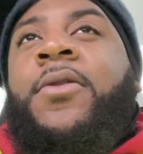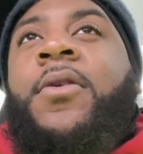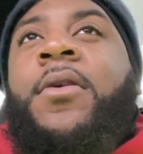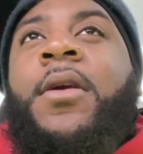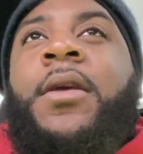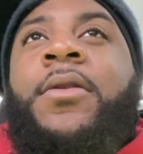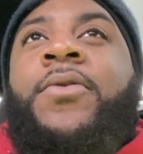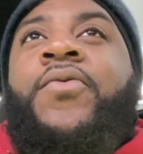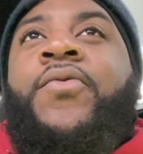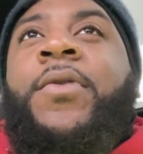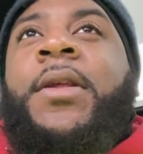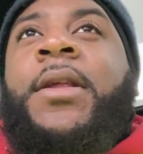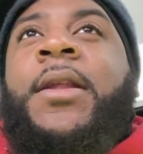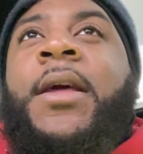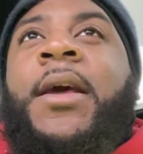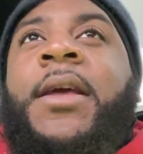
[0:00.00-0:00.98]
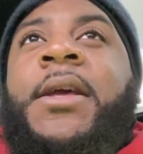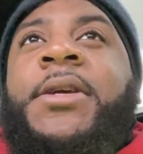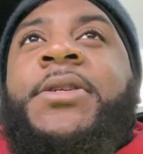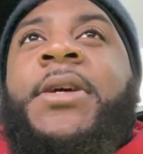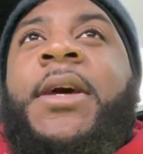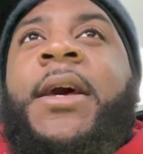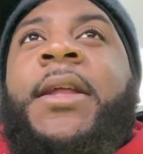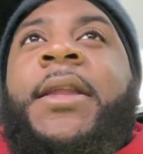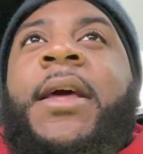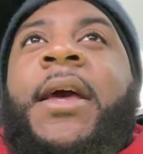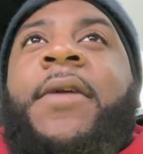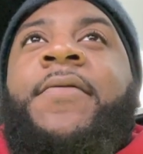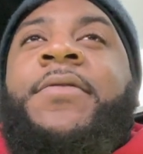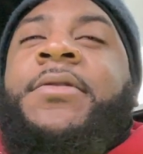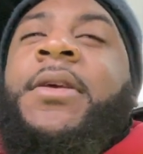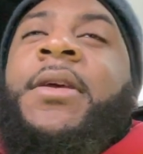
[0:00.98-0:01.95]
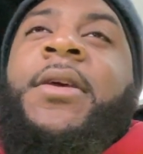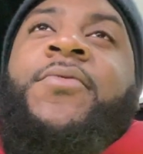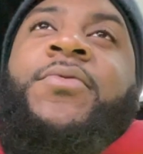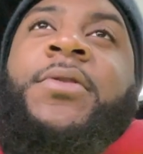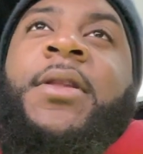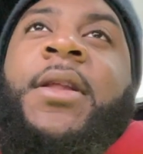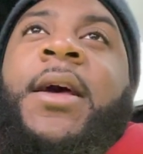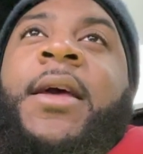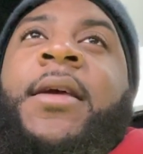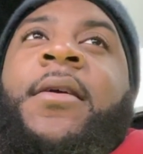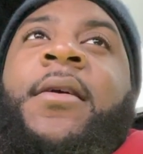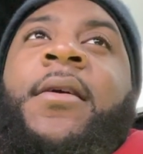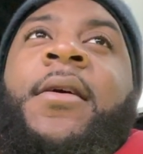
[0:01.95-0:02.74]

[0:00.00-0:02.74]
He tweeted at Keshawn Davis and he was like,